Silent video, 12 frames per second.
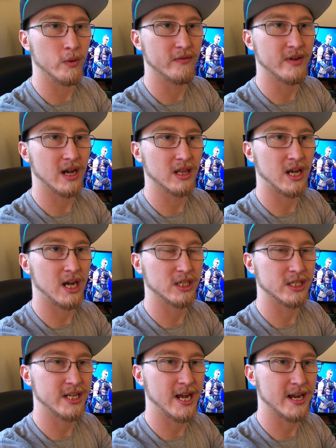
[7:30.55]
we've got
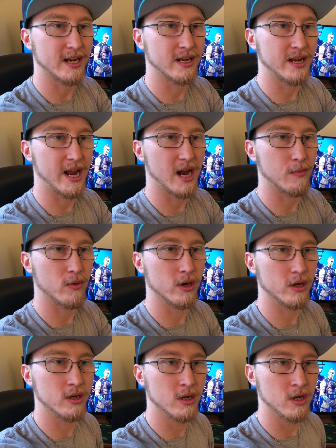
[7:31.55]
Logitech
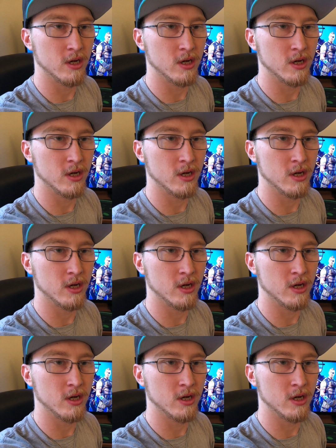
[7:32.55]
camera,